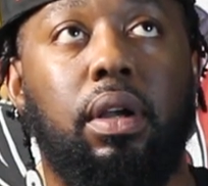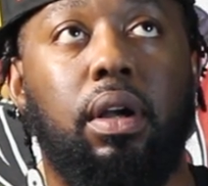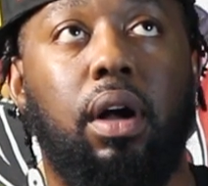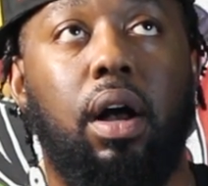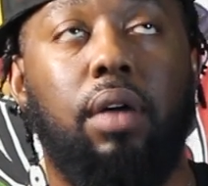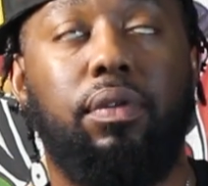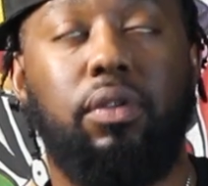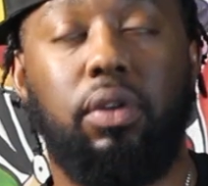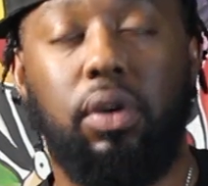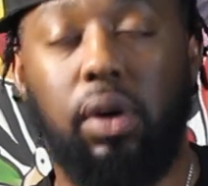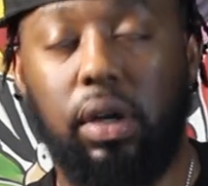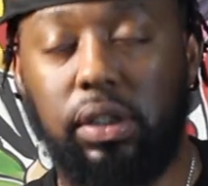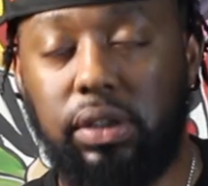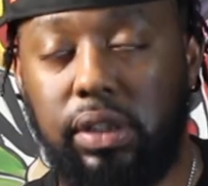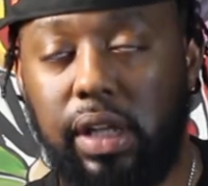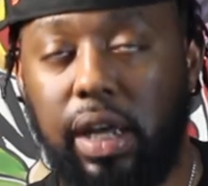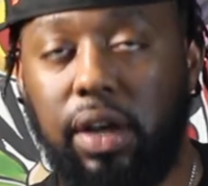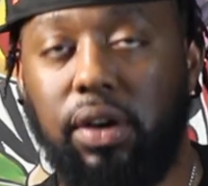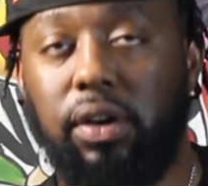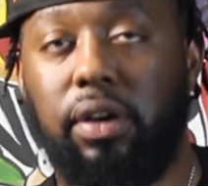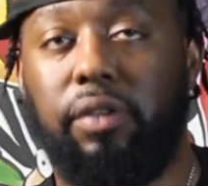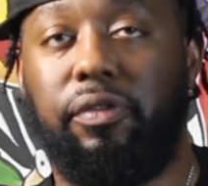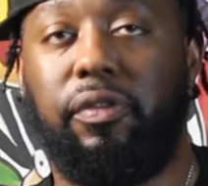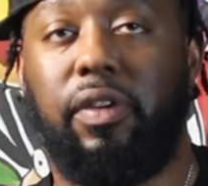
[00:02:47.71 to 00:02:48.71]
Of course they're
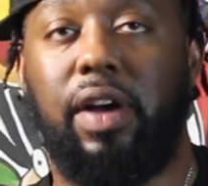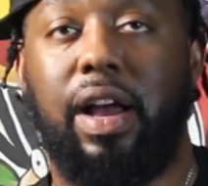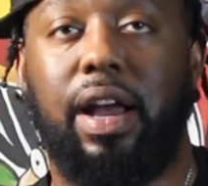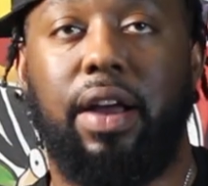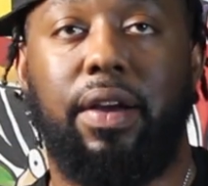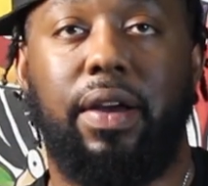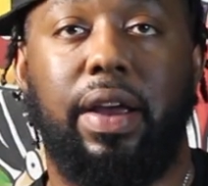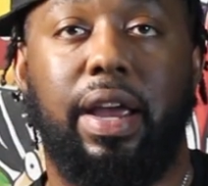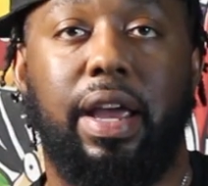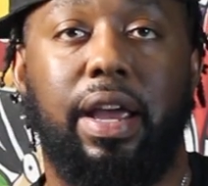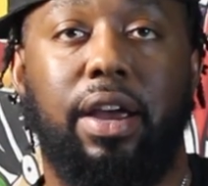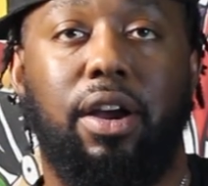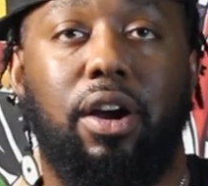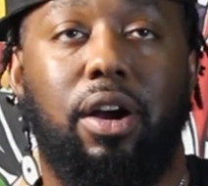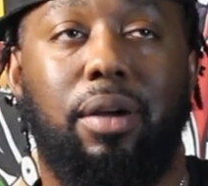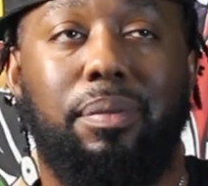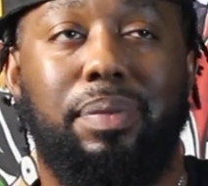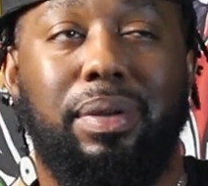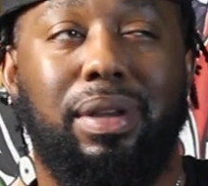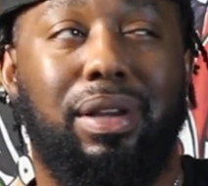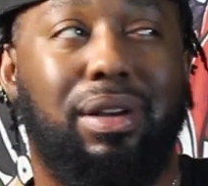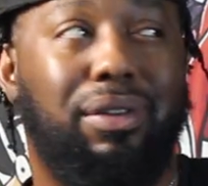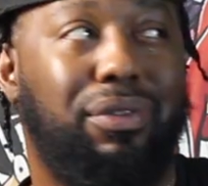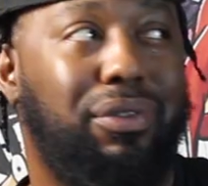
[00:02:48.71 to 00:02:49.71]
gonna fire at
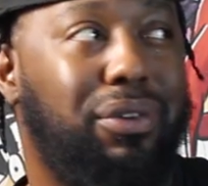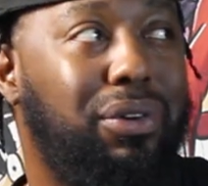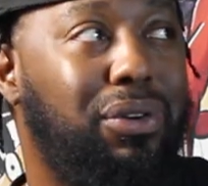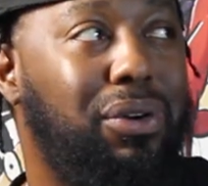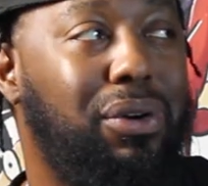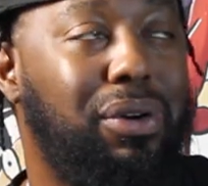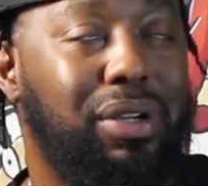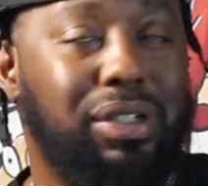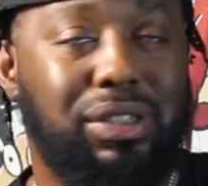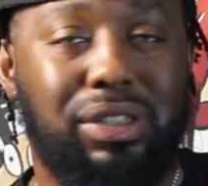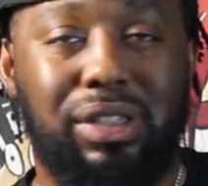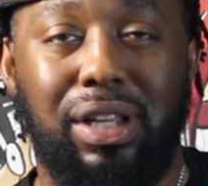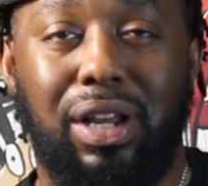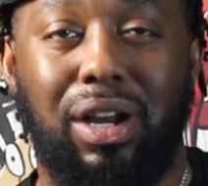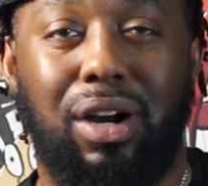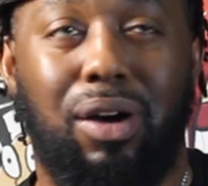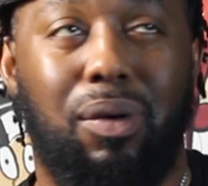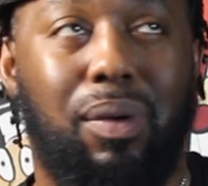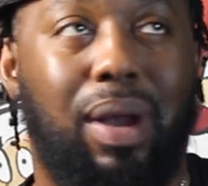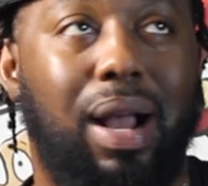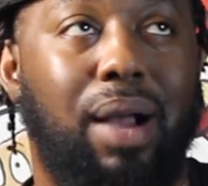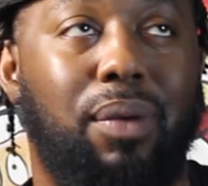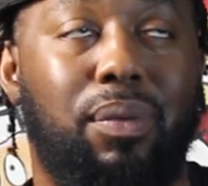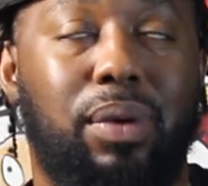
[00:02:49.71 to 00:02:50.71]
ARP. Of course they are.
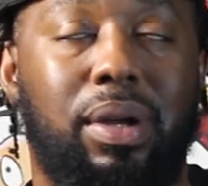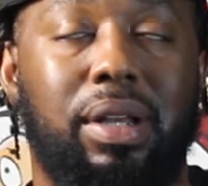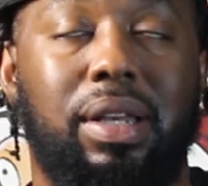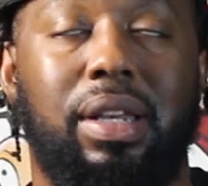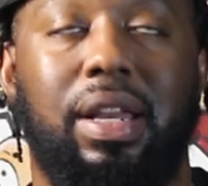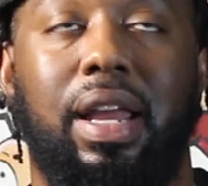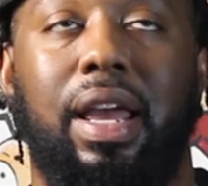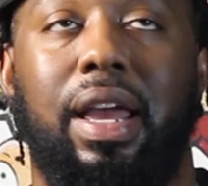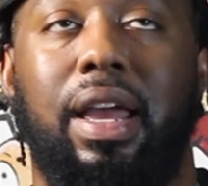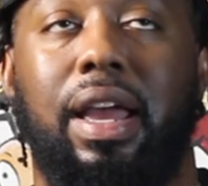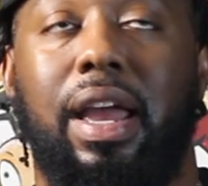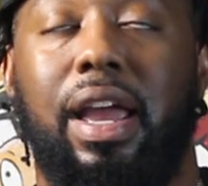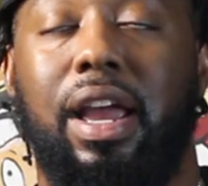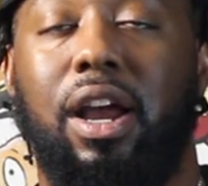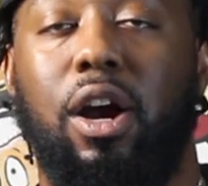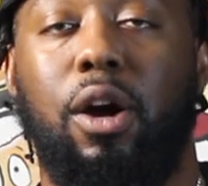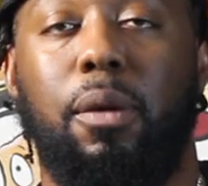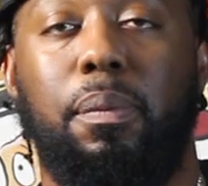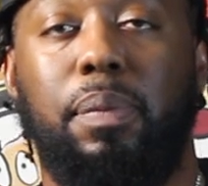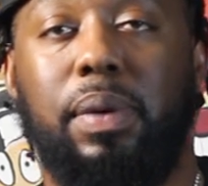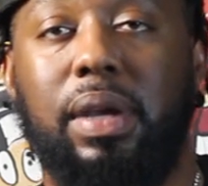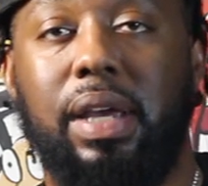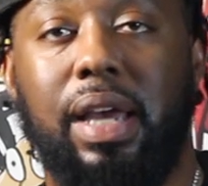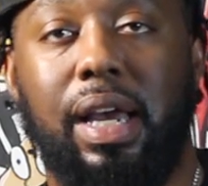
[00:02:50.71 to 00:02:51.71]
Why wouldn't they?
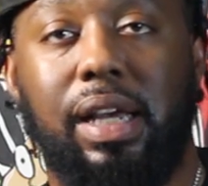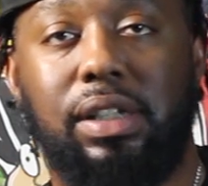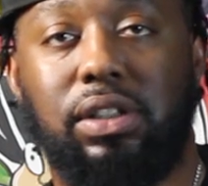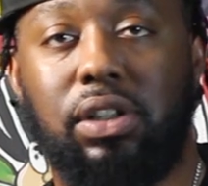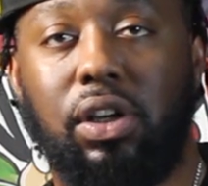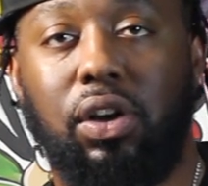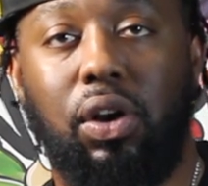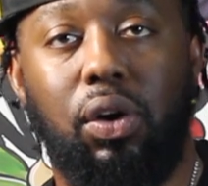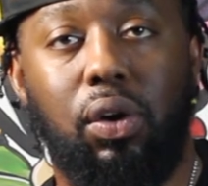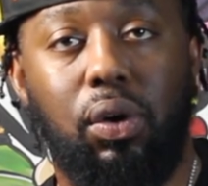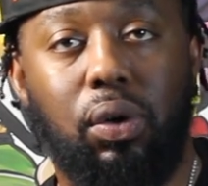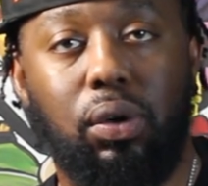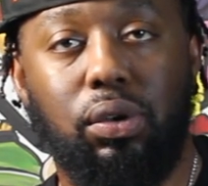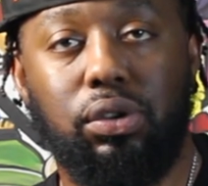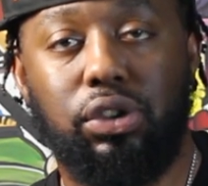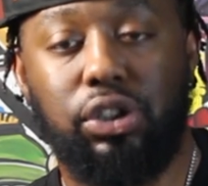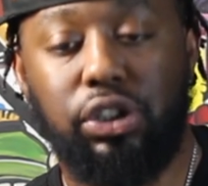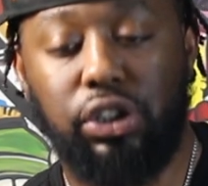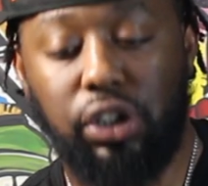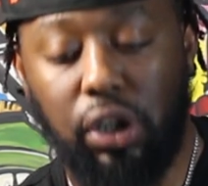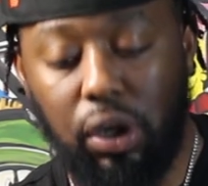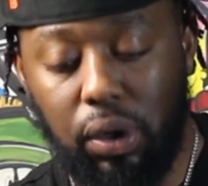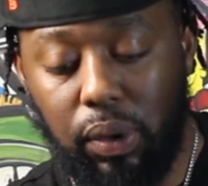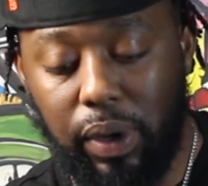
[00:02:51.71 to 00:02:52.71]
ARP has a whole
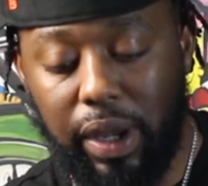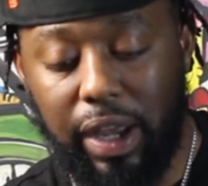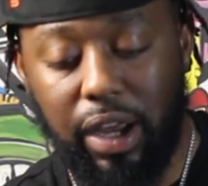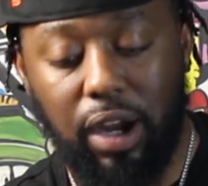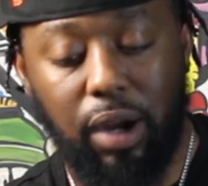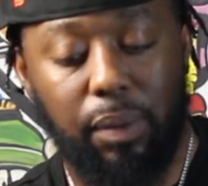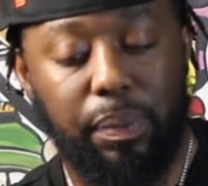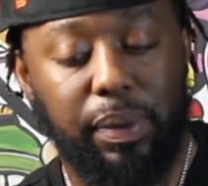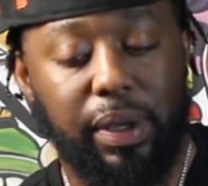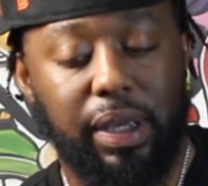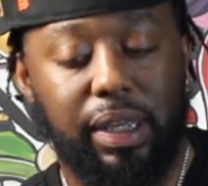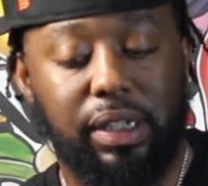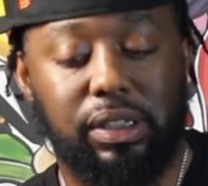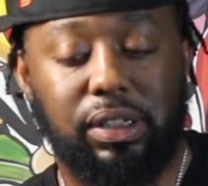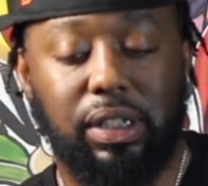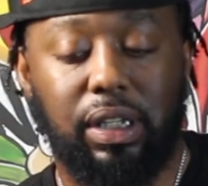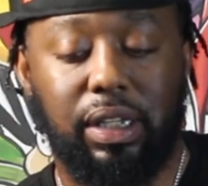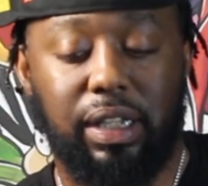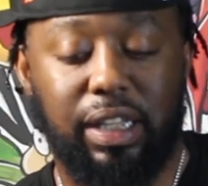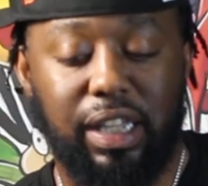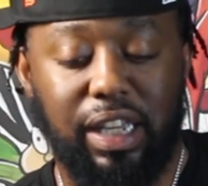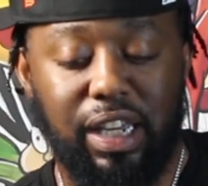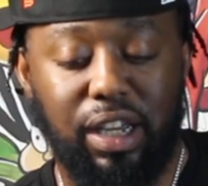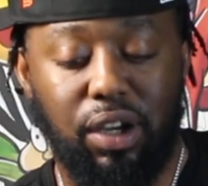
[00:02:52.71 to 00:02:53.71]
show. ARP is a
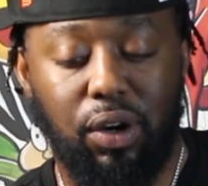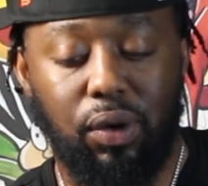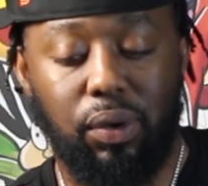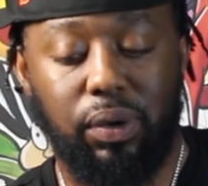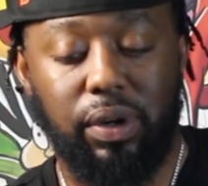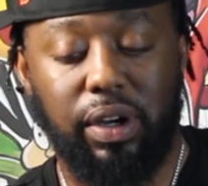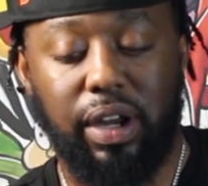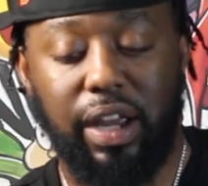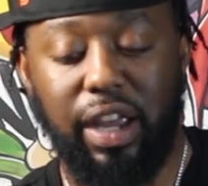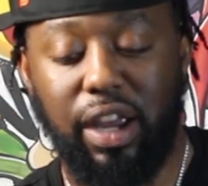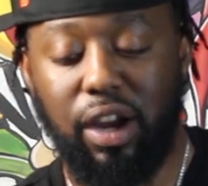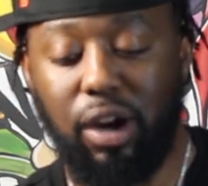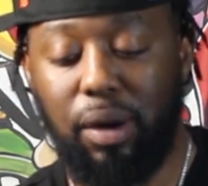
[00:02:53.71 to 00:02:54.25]
league owner.